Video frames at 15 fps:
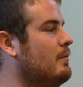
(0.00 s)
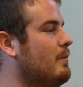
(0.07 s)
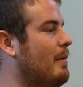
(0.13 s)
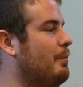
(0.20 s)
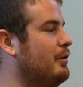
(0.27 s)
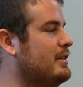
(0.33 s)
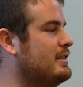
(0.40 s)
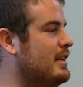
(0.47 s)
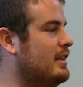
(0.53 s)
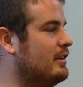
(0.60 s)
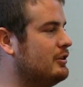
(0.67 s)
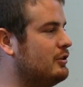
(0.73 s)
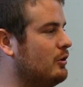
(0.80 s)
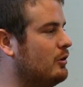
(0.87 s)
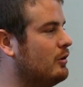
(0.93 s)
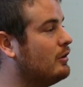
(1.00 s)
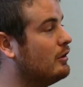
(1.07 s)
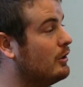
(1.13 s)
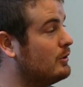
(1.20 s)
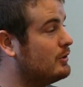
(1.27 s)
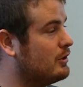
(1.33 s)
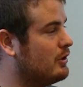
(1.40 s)
By placing the electrode
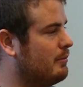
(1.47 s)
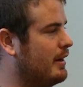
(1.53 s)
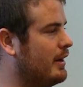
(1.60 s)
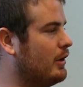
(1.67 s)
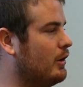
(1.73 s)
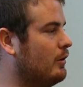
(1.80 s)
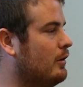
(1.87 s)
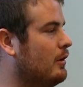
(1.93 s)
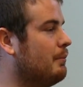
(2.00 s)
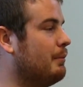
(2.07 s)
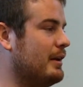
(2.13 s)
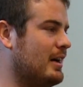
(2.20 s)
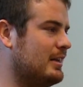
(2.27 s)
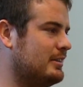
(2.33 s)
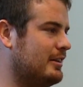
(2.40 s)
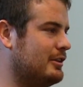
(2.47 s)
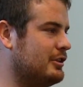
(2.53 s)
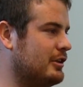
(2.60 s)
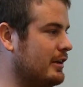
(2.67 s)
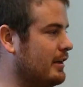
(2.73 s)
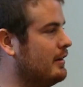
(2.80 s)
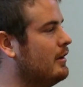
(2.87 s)
close to the metal, but not
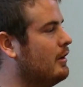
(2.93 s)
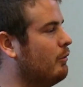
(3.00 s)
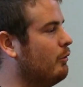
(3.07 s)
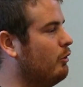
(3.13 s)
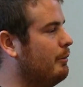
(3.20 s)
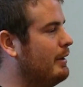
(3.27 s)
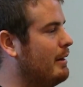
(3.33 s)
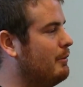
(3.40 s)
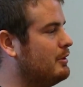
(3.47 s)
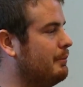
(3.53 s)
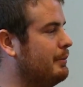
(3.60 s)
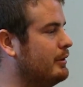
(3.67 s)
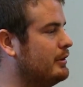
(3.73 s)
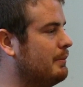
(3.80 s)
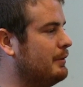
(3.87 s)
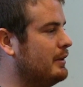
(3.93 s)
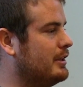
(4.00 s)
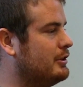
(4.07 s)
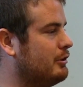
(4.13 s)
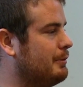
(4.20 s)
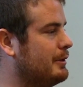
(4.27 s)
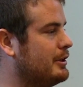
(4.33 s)
touching it, we'll be able to build up
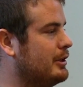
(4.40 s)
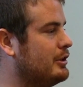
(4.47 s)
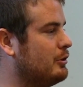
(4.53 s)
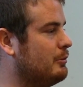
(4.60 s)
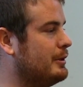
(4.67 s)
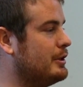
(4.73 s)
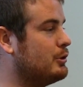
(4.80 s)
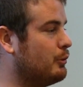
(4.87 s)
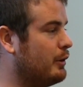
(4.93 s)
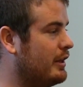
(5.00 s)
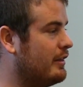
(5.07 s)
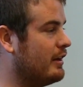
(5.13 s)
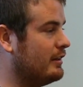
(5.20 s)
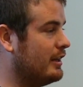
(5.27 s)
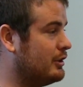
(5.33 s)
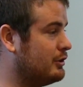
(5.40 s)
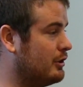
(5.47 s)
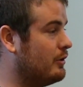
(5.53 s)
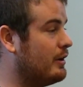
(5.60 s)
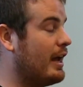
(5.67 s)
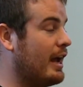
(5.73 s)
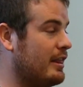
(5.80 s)
electric potential between the
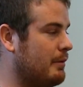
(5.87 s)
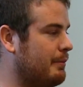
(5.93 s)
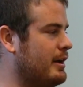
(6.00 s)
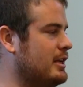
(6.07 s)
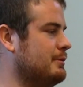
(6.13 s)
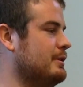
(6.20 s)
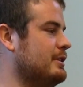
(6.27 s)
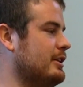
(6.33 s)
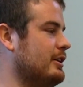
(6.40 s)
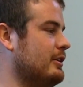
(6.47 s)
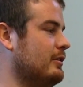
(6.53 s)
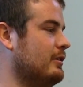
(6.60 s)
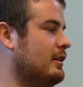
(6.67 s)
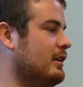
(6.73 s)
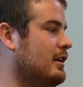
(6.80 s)
electrode and the base material.